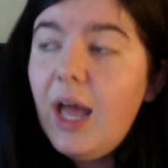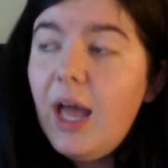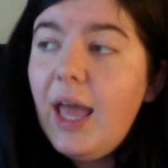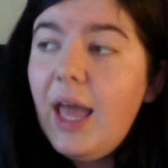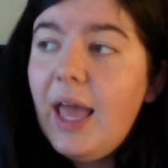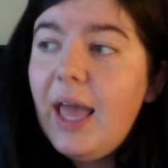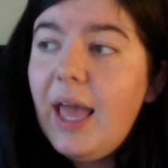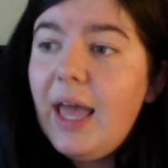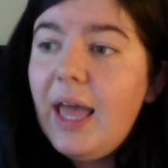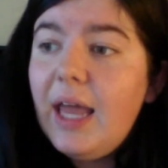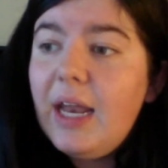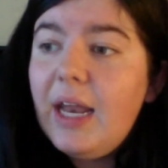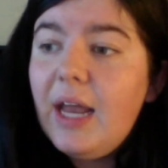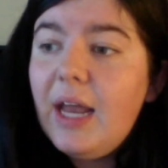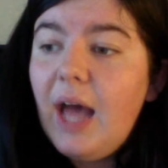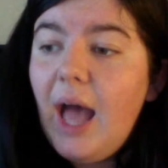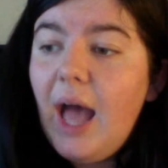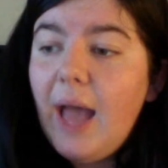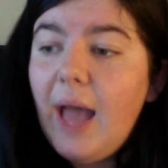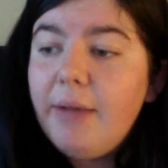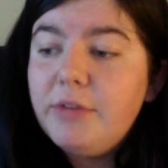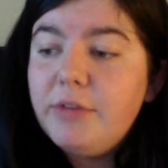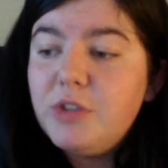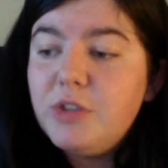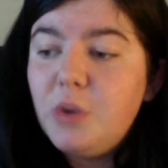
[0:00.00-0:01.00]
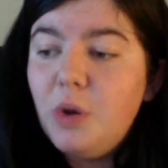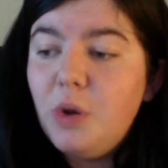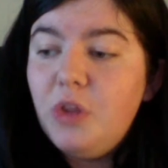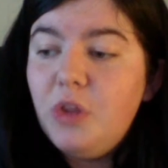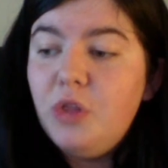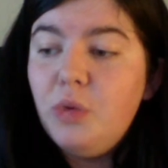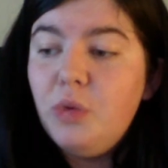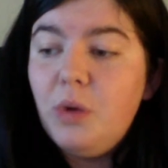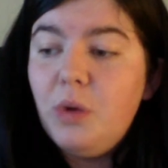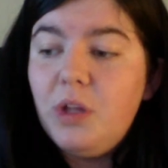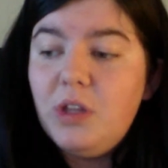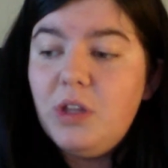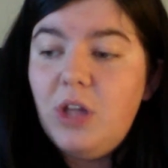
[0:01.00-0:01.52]
And I was going
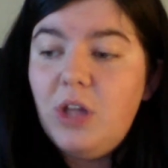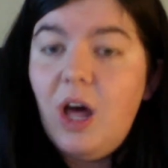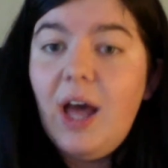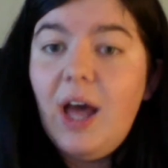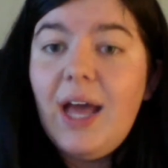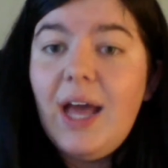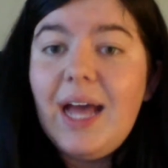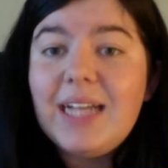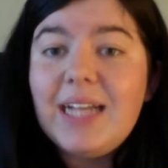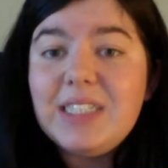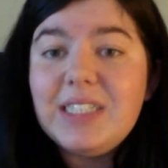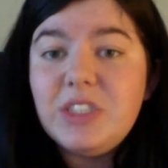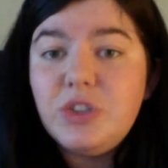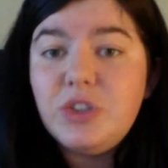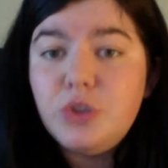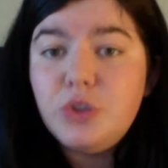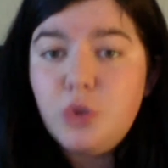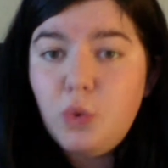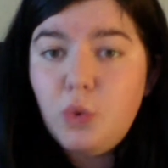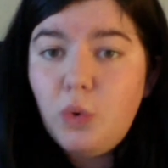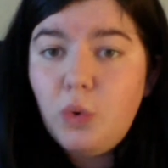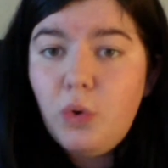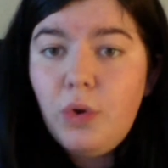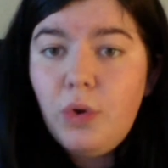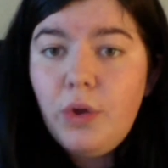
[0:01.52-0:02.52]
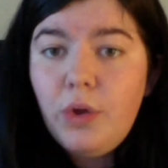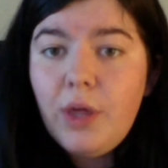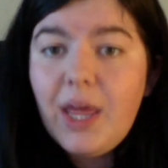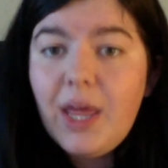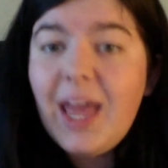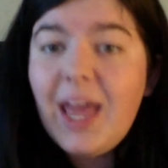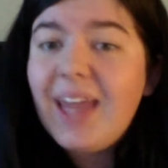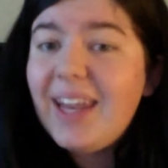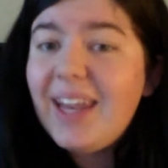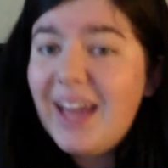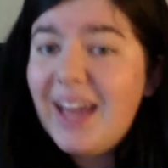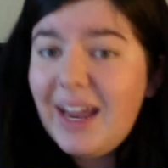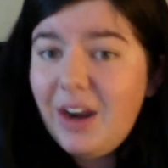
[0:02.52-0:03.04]
through a lot at school
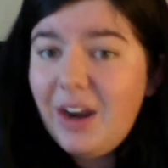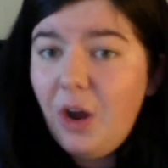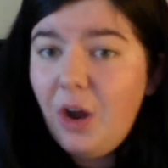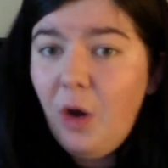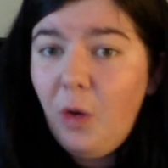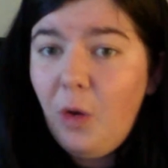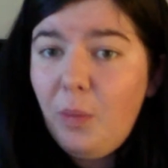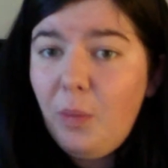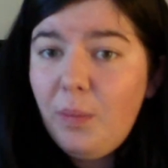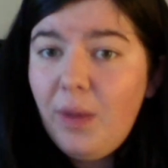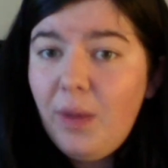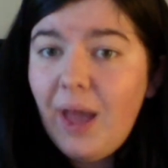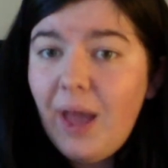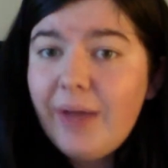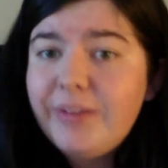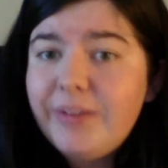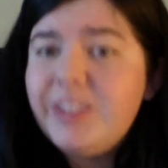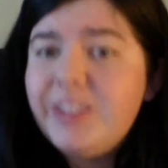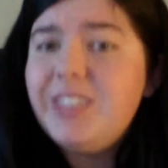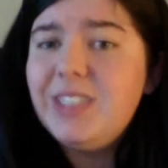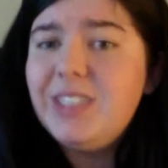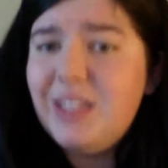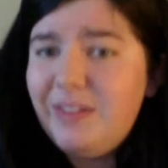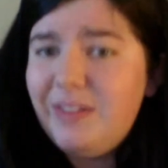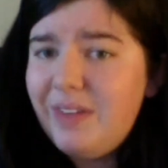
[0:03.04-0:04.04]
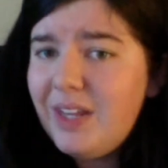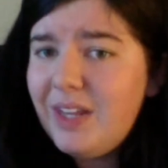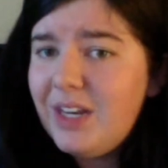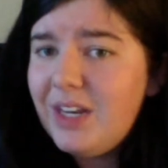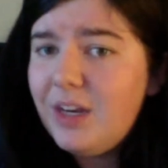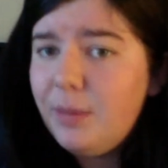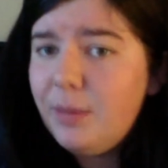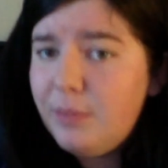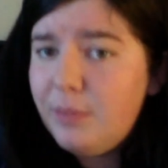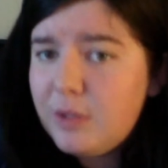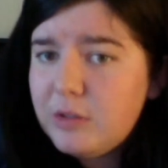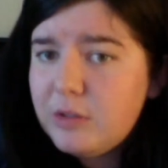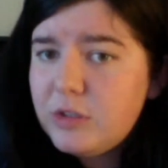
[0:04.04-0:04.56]
and at home. I was still living in an
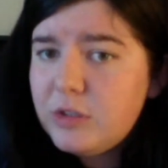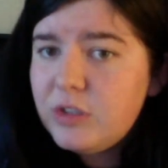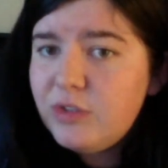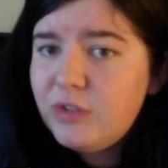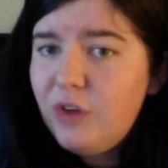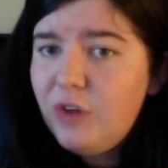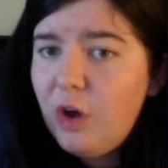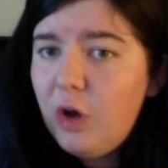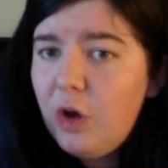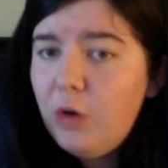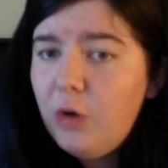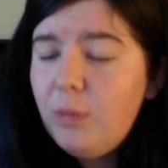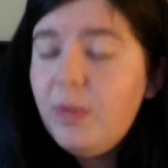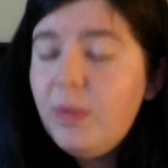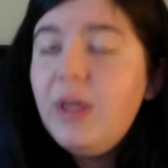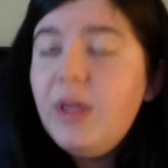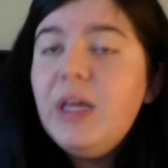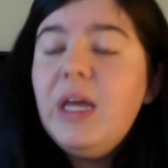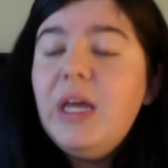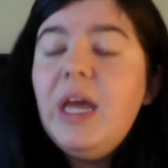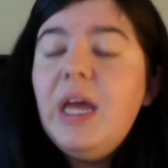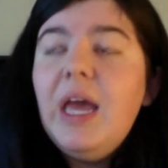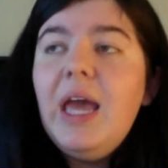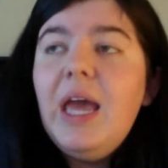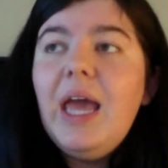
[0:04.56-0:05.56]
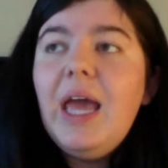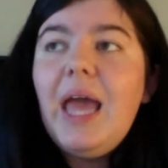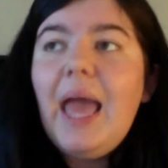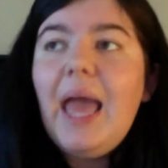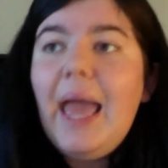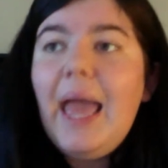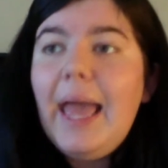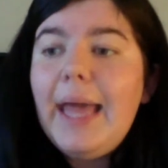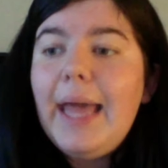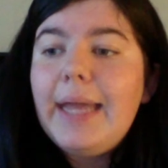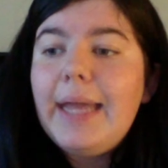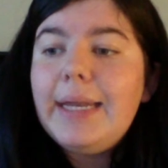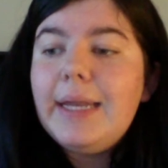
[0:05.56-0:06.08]
abusive home.
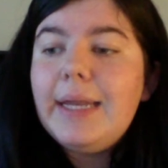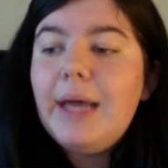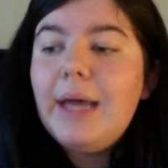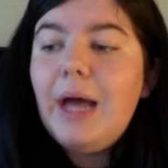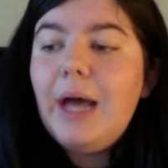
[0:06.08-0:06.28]
And